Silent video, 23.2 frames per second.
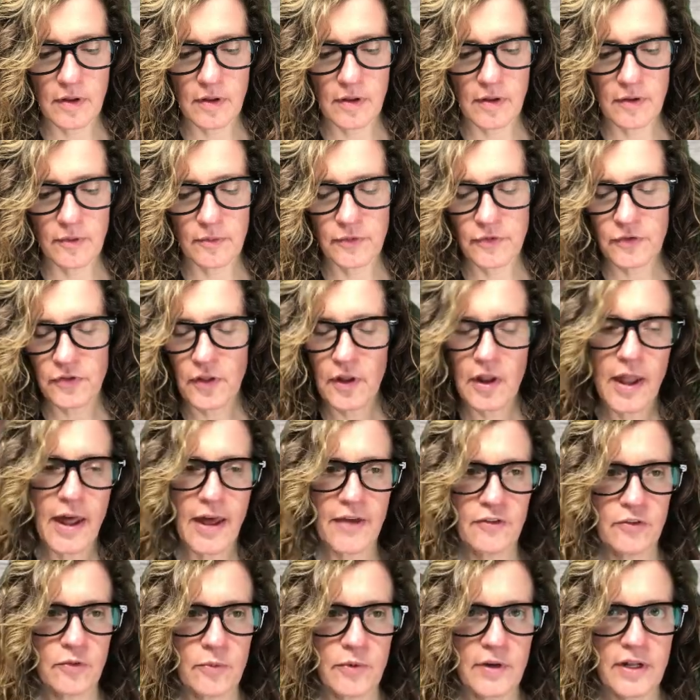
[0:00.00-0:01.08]
It was the
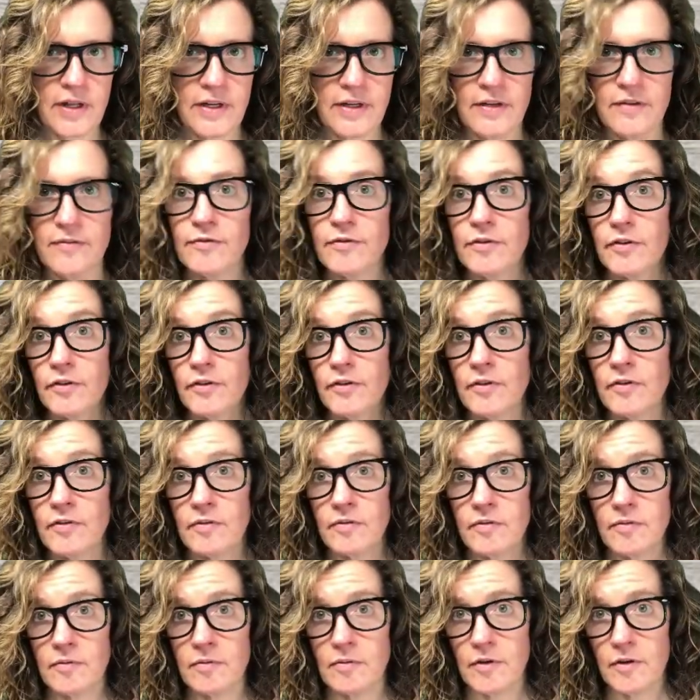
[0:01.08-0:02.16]
last one I did for the
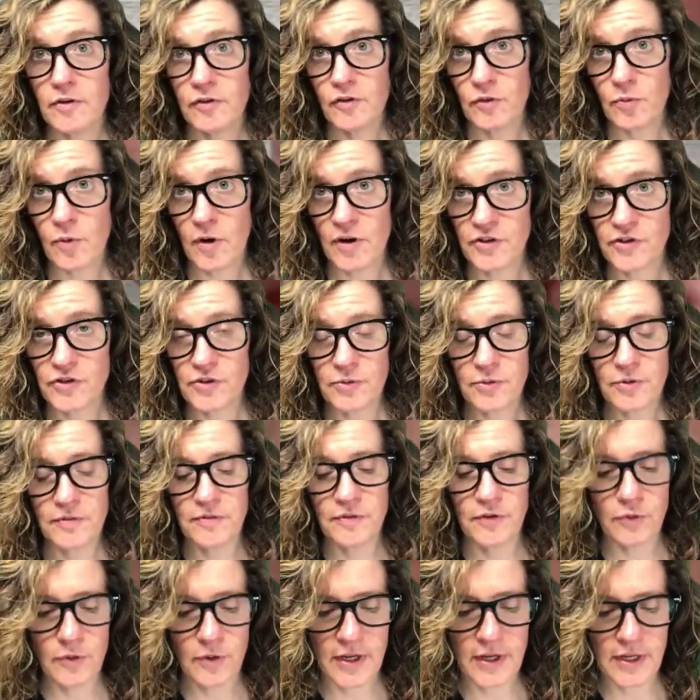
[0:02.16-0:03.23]
swatch and
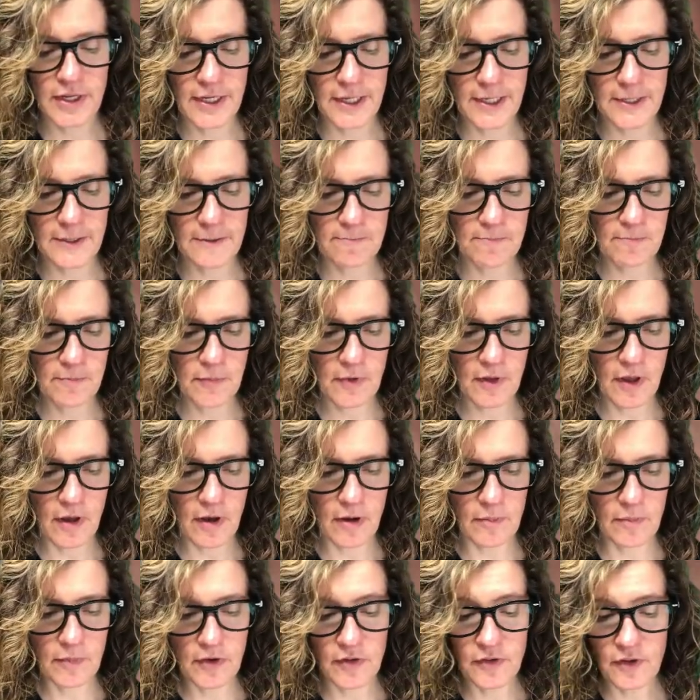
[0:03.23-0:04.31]
review I did,
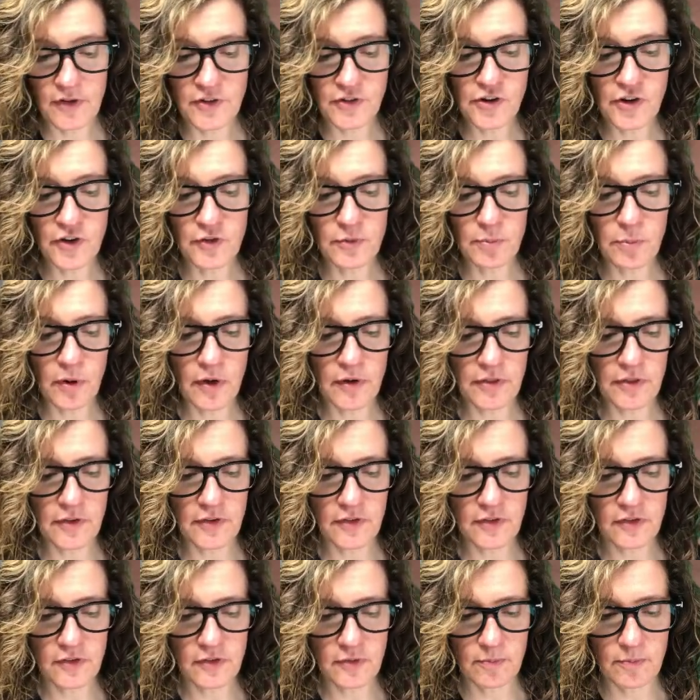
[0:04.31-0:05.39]
because I just bought
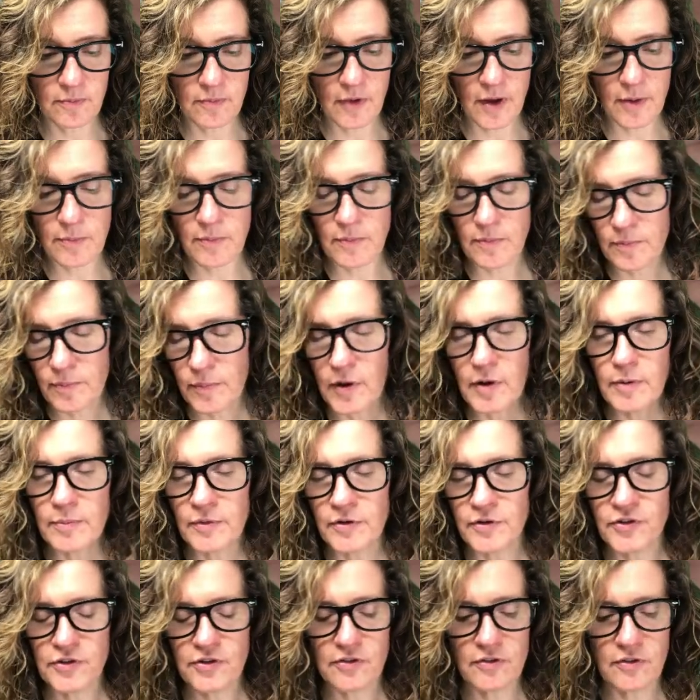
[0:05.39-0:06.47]
this. I bought a
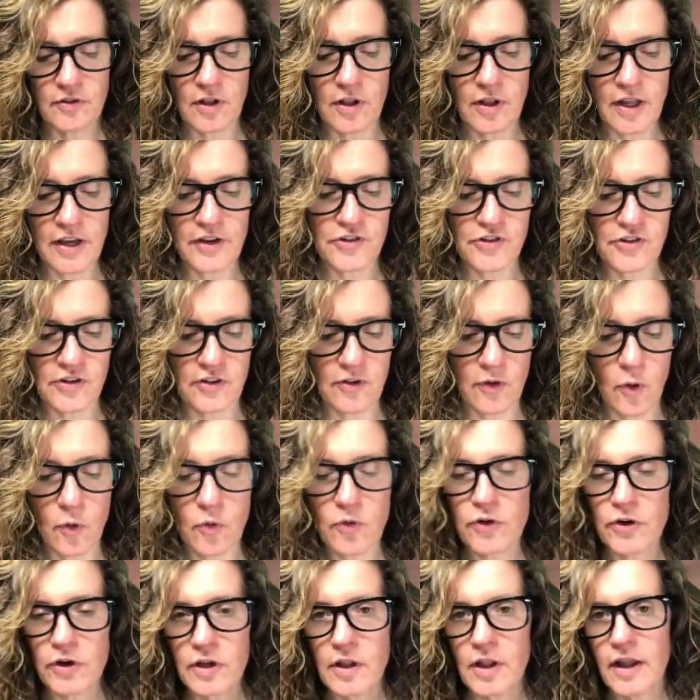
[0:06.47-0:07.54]
bunch of
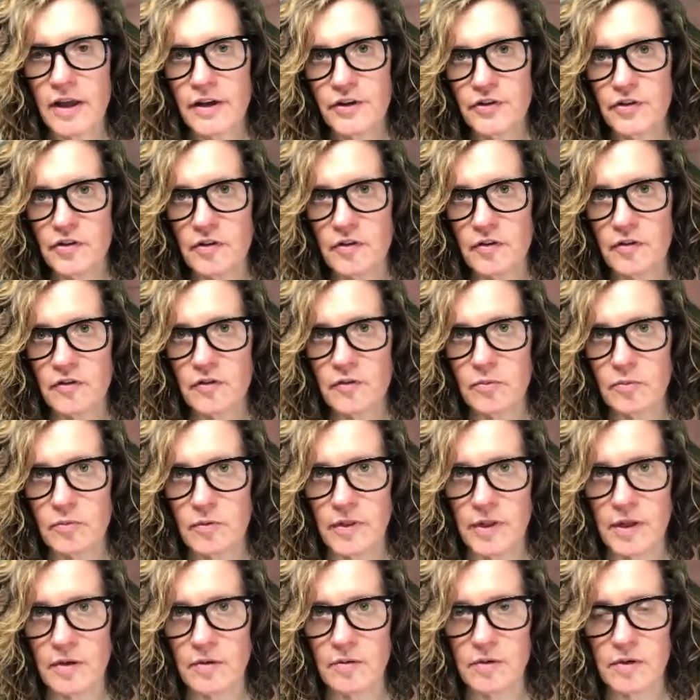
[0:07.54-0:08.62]
older collections when
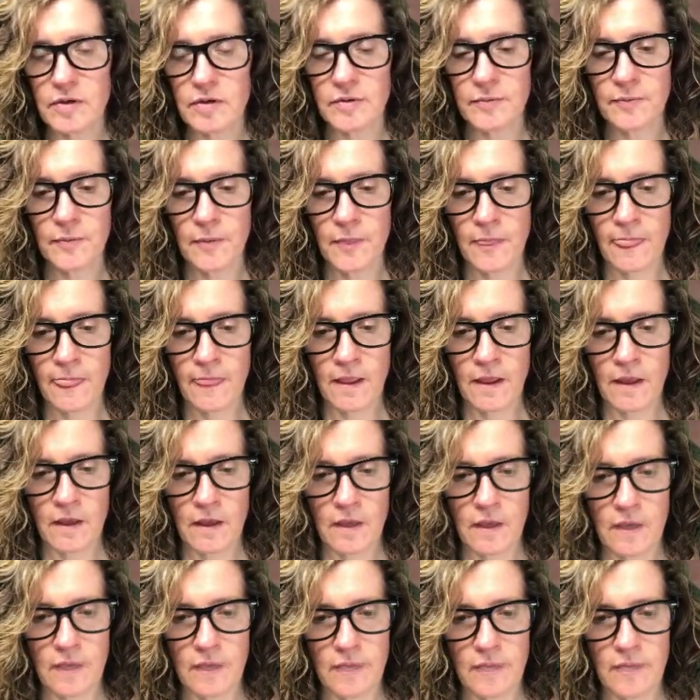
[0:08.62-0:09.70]
they were
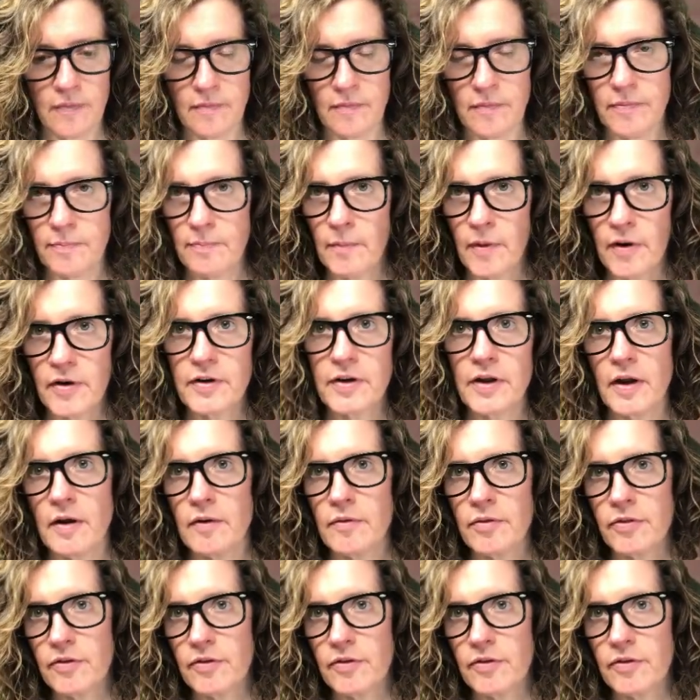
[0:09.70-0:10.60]
marked down